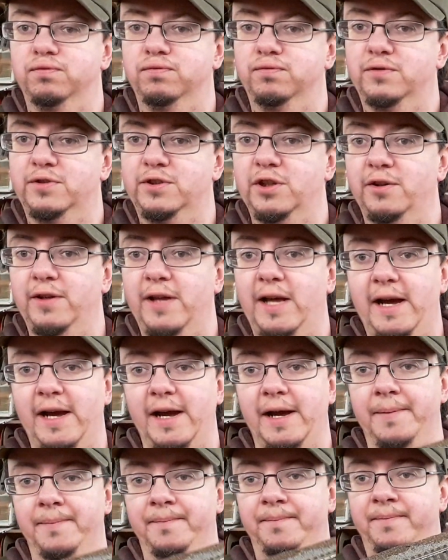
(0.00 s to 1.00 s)
so
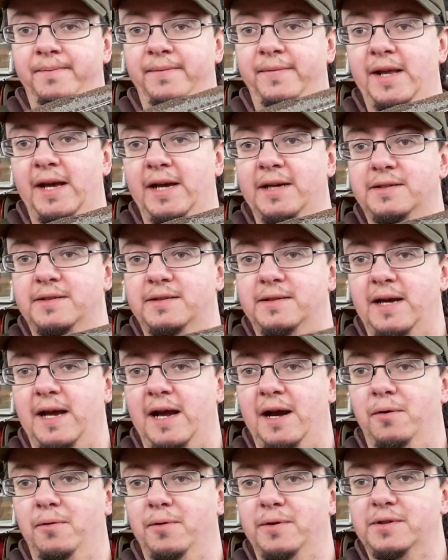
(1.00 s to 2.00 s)
there that's
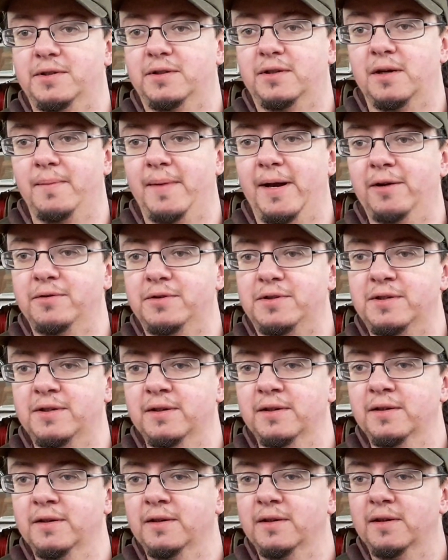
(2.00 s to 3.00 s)
how it's come out
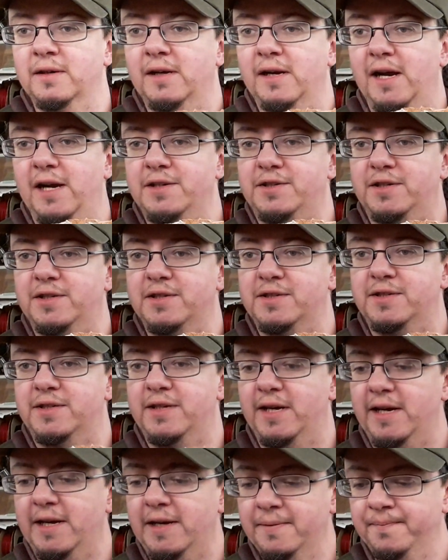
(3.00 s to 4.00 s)
as you can
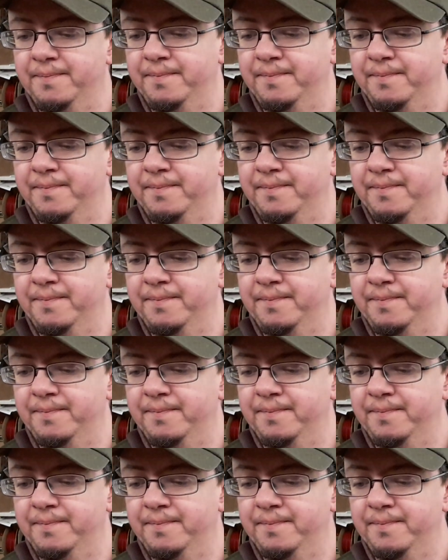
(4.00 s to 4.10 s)
see